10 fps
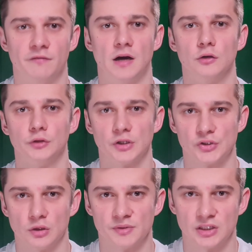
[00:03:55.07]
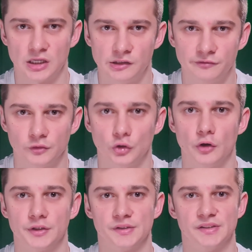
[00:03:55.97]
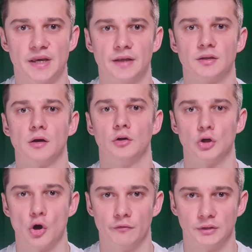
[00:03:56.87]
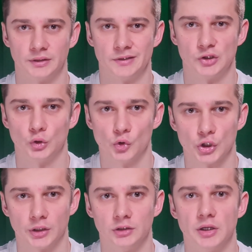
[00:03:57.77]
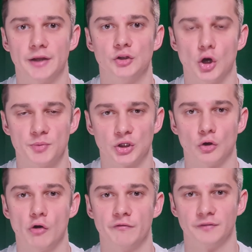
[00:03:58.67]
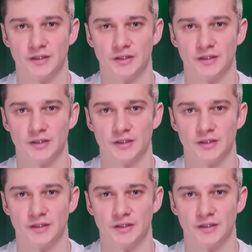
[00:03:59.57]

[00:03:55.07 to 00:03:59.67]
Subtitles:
Founders themselves noted that growing institutional adoption of